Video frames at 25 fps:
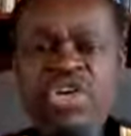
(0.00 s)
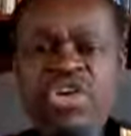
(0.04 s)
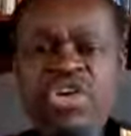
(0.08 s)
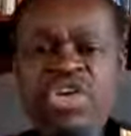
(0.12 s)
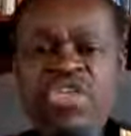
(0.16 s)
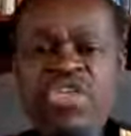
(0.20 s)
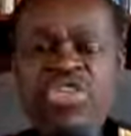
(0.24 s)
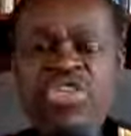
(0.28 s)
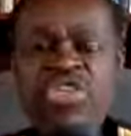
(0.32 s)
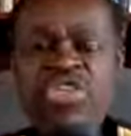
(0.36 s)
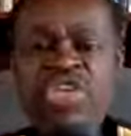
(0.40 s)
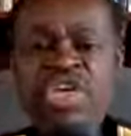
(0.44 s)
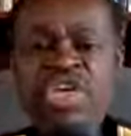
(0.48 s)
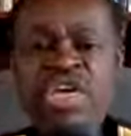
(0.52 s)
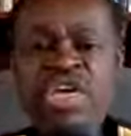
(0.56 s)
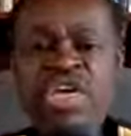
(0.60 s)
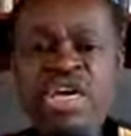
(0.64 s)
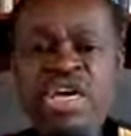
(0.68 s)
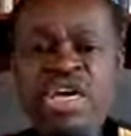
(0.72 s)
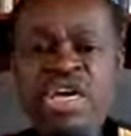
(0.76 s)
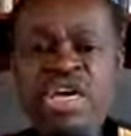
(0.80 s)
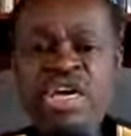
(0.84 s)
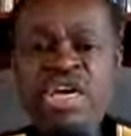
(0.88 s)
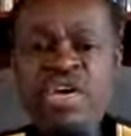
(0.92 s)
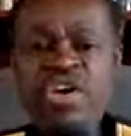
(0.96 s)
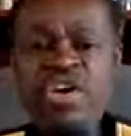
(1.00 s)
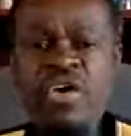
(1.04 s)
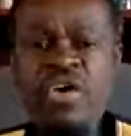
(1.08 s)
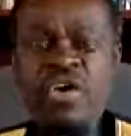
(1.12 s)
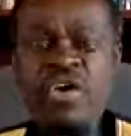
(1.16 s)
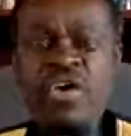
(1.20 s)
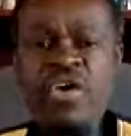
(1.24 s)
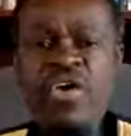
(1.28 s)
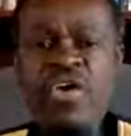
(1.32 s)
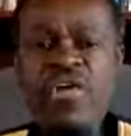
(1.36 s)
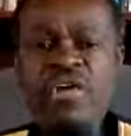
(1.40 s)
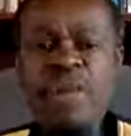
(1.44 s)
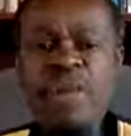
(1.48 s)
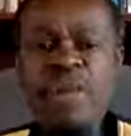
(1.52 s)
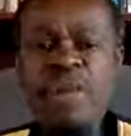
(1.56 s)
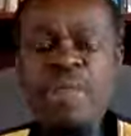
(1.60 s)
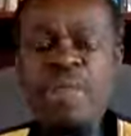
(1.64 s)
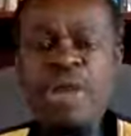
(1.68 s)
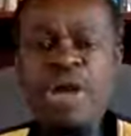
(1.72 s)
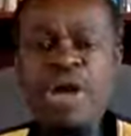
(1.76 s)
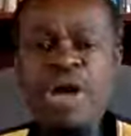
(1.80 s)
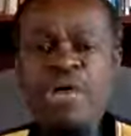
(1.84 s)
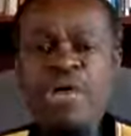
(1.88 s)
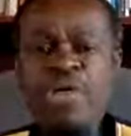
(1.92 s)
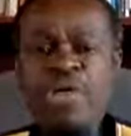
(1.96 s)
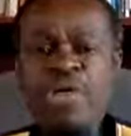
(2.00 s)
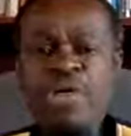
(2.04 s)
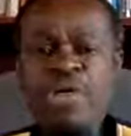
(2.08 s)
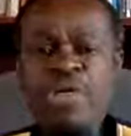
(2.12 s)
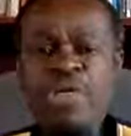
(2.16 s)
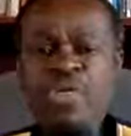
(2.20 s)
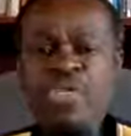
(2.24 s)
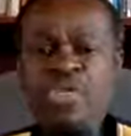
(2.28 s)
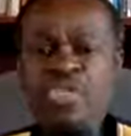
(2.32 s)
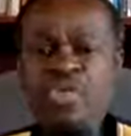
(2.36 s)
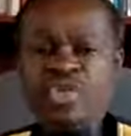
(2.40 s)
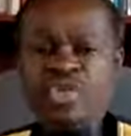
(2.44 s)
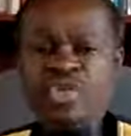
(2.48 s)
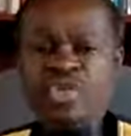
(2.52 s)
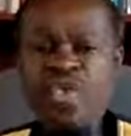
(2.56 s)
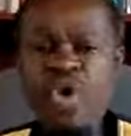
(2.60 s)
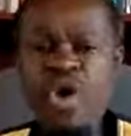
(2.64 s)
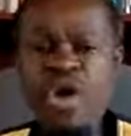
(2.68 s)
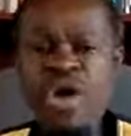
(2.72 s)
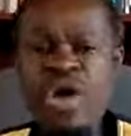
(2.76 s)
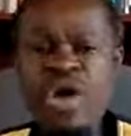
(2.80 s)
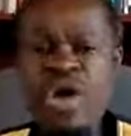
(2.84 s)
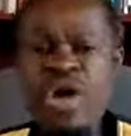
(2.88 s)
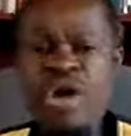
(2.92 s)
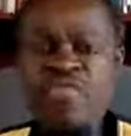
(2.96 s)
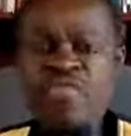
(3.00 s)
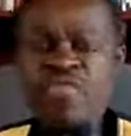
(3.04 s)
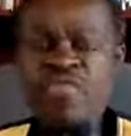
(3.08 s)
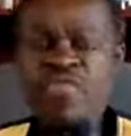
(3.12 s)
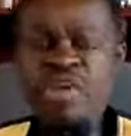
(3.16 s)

the colonial powers were